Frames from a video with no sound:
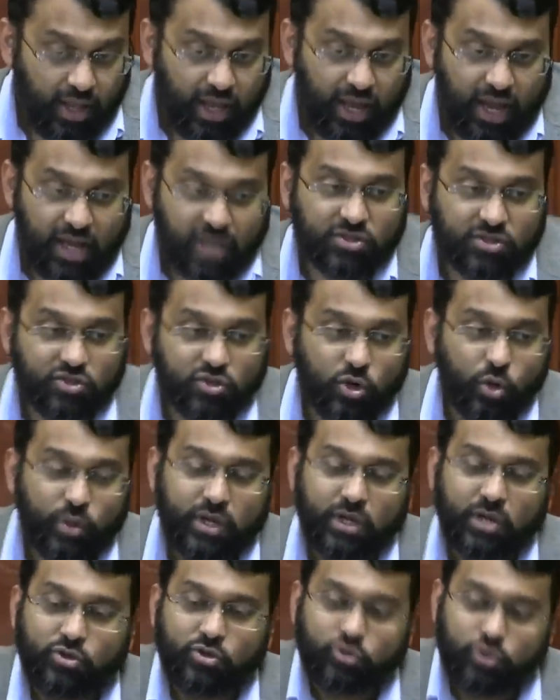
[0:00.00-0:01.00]
And so
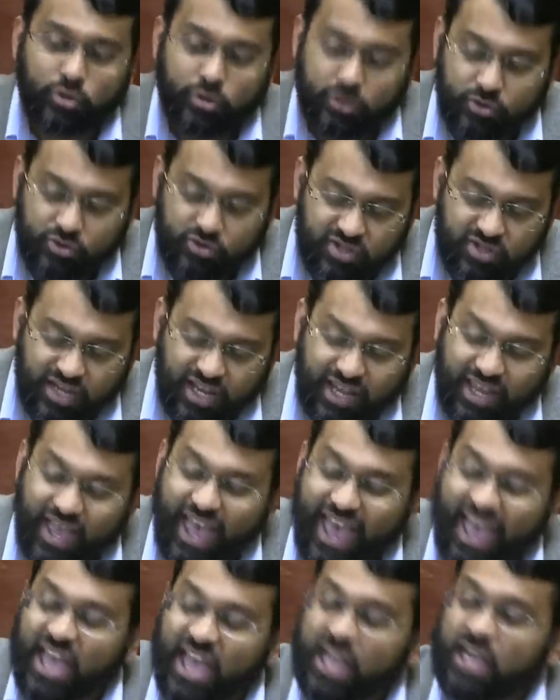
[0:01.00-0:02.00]
introducing
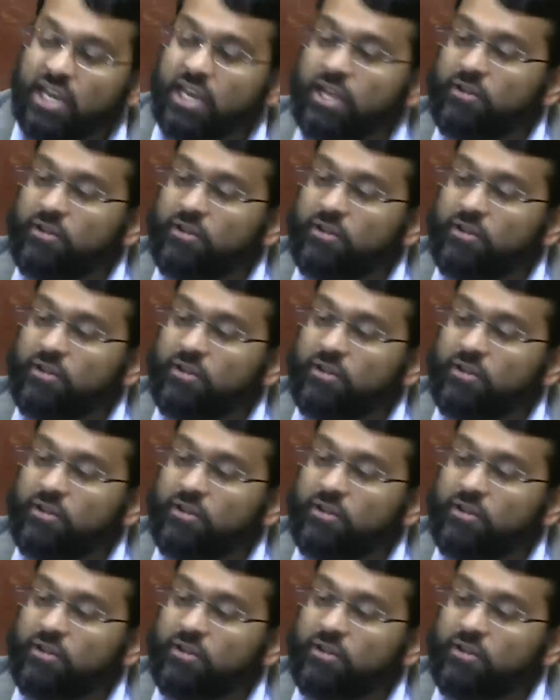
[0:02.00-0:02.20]
any